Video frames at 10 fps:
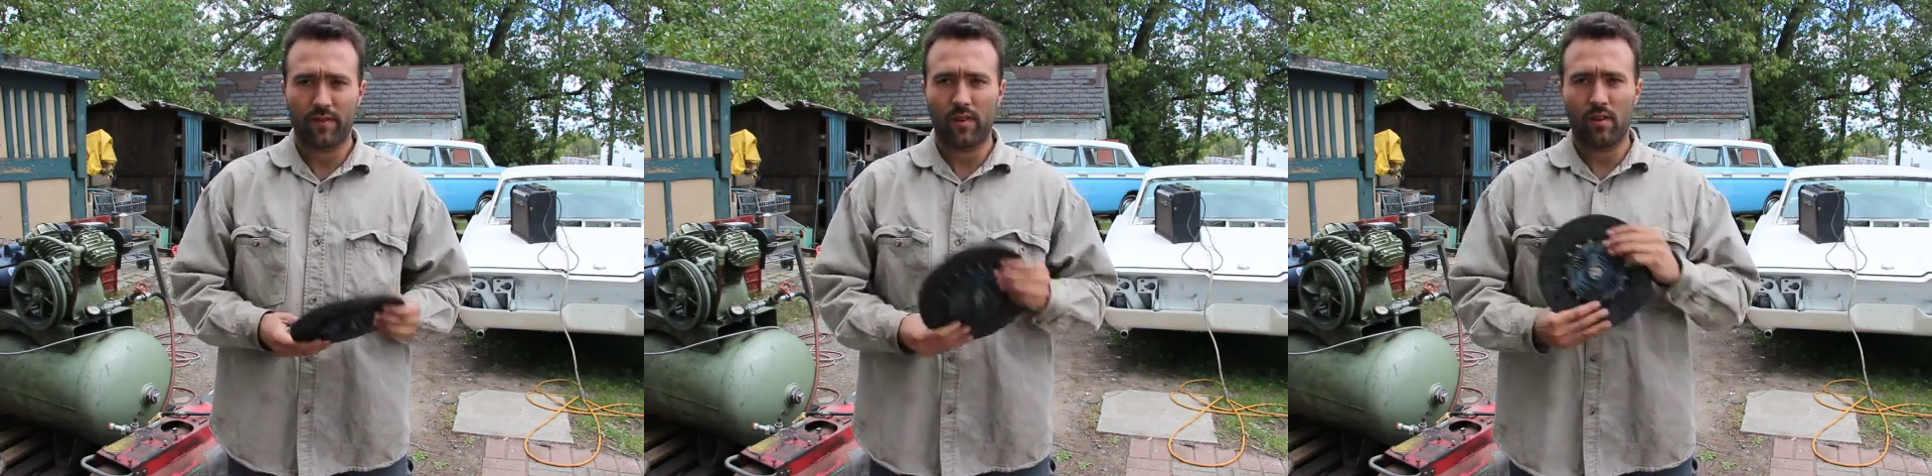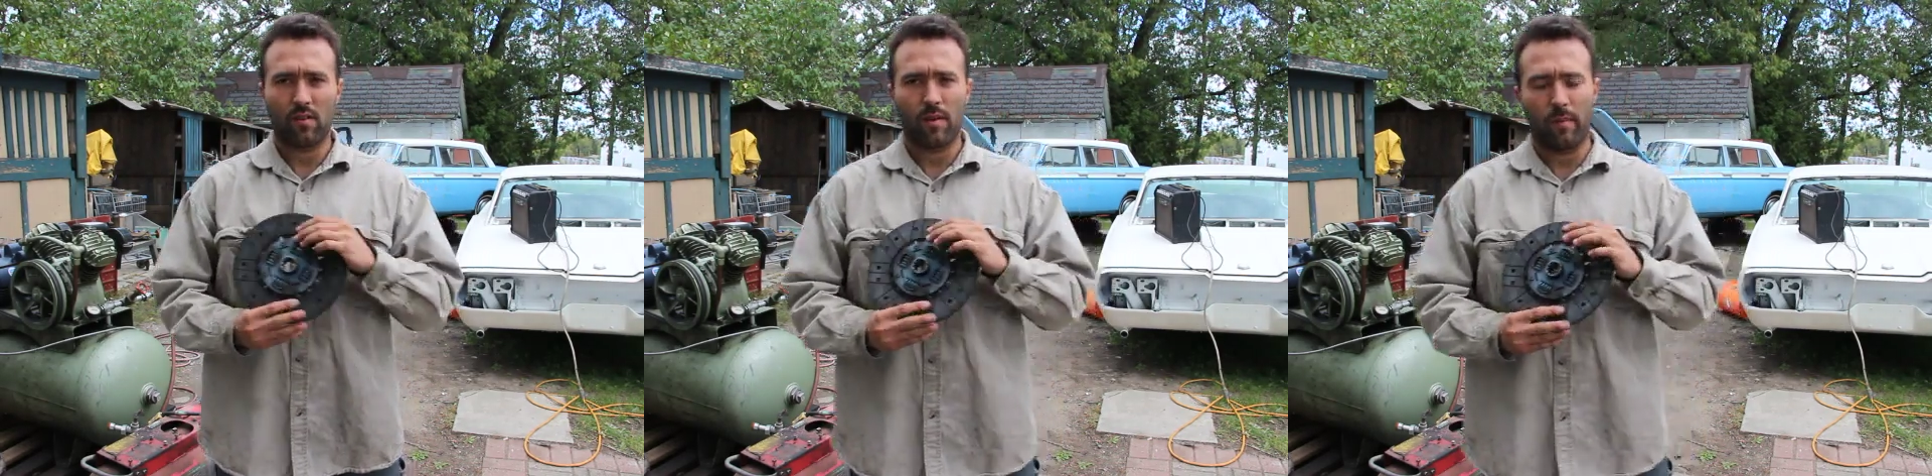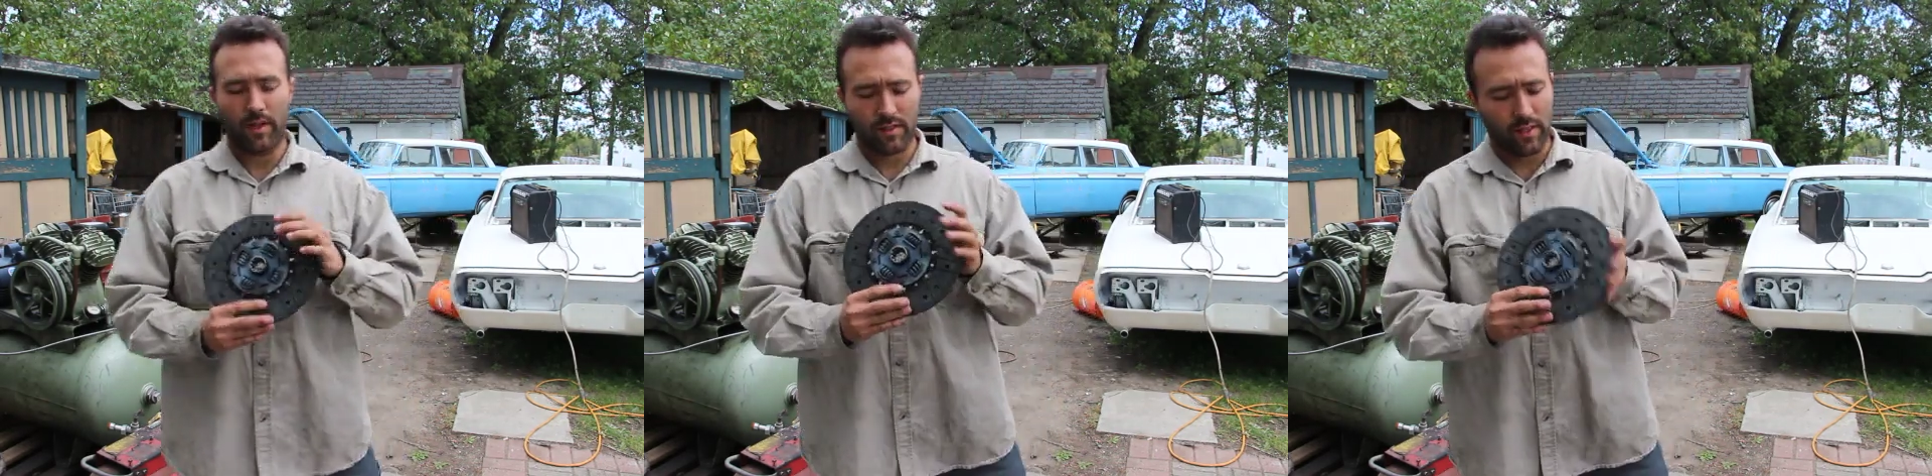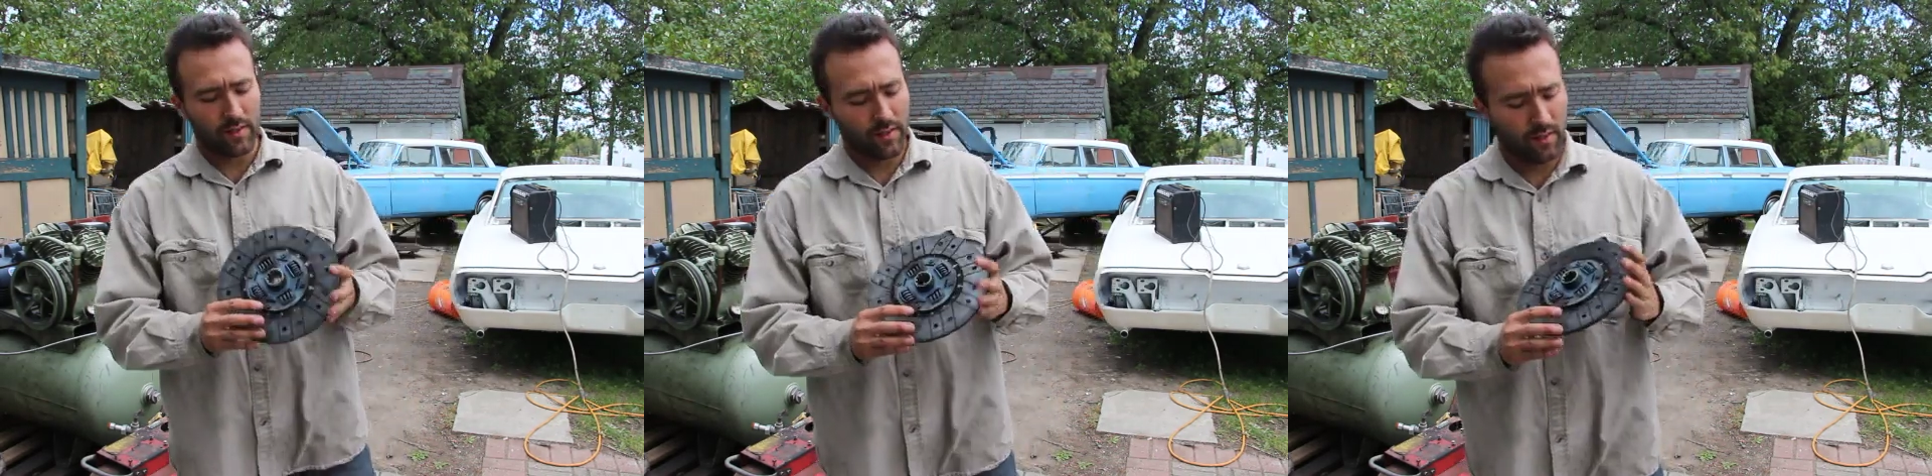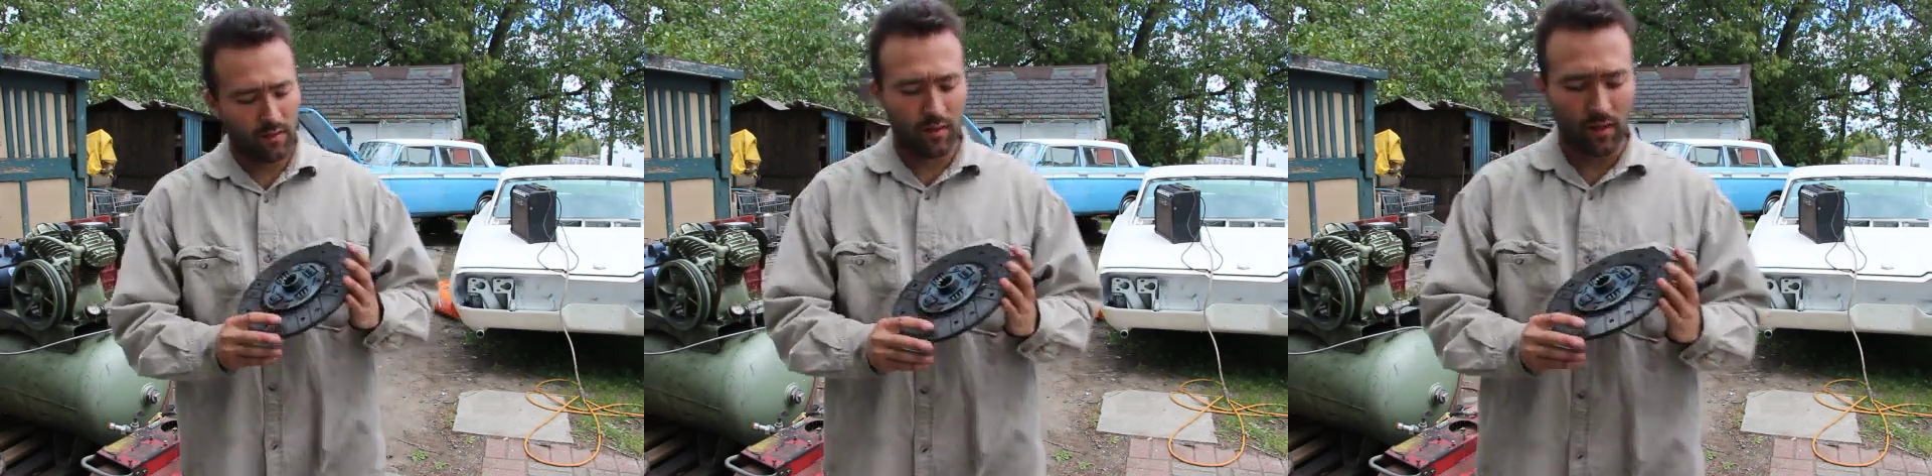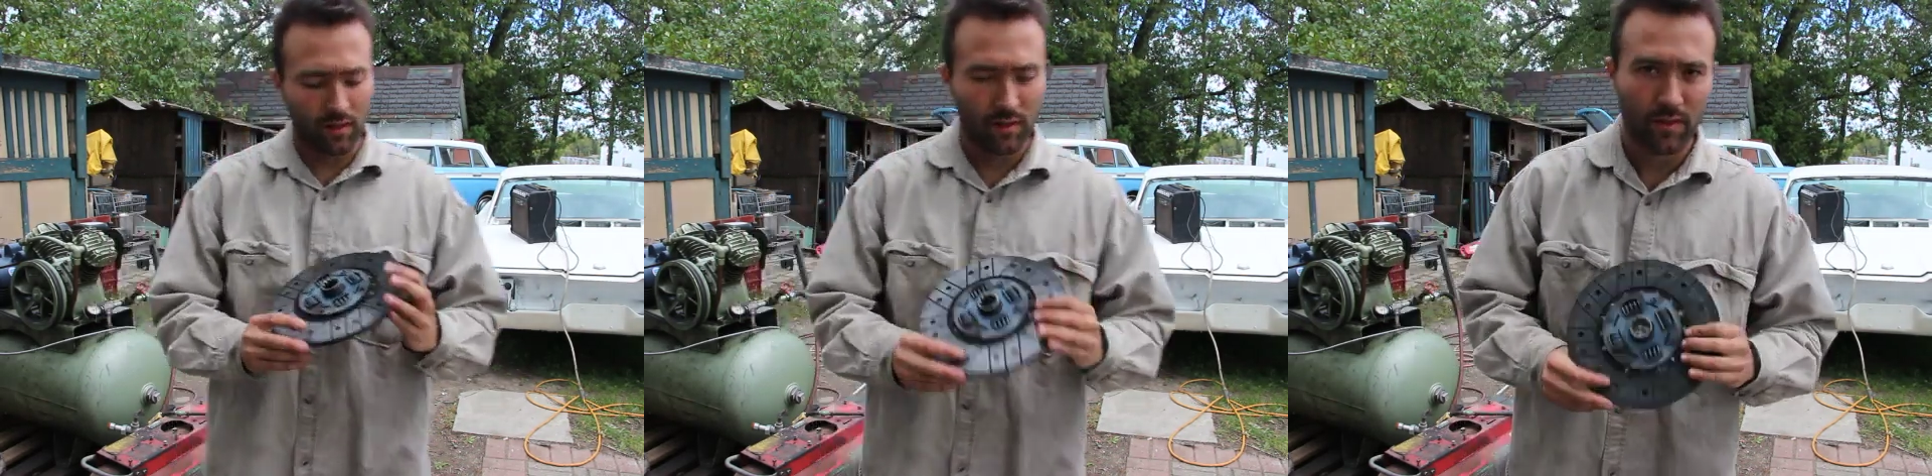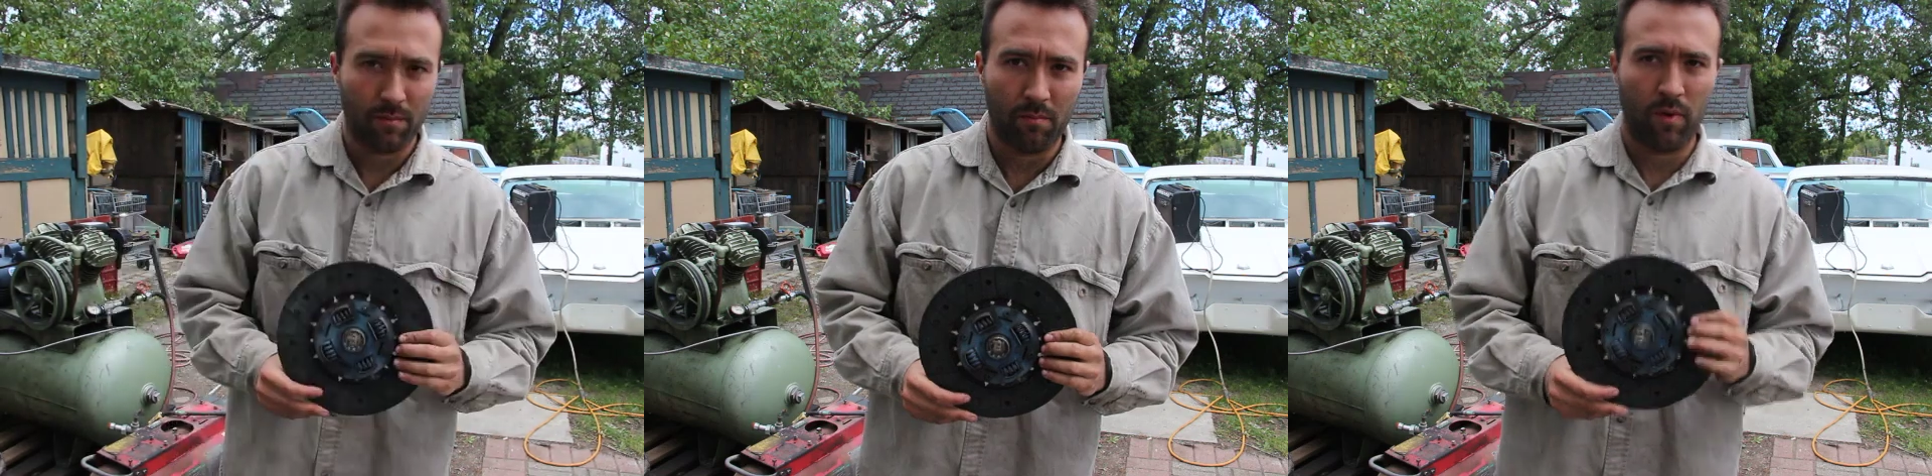video I mentioned that this clutch
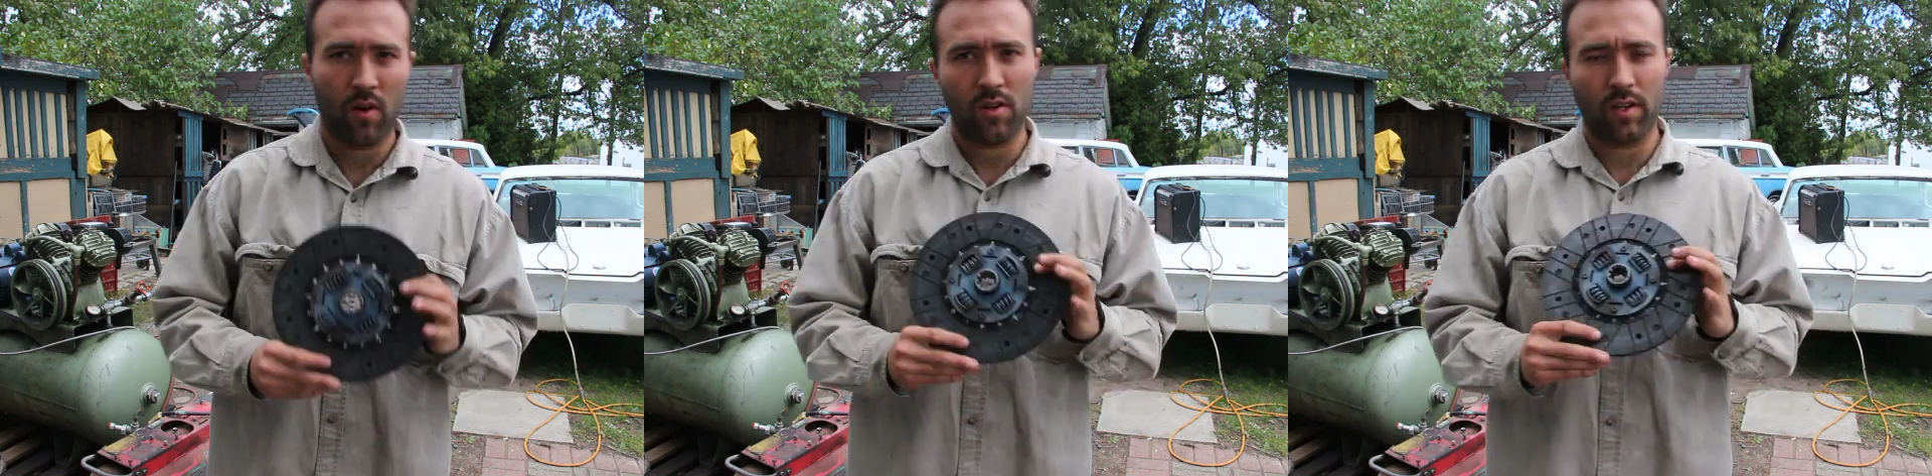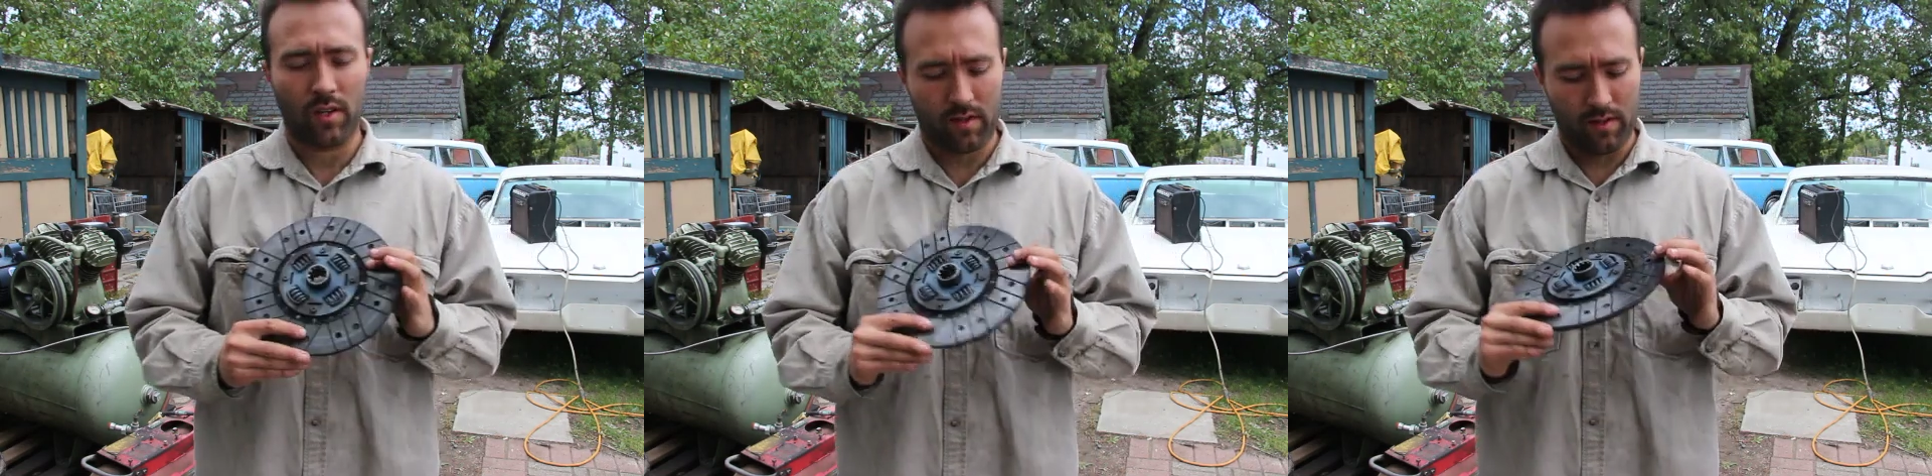is burnt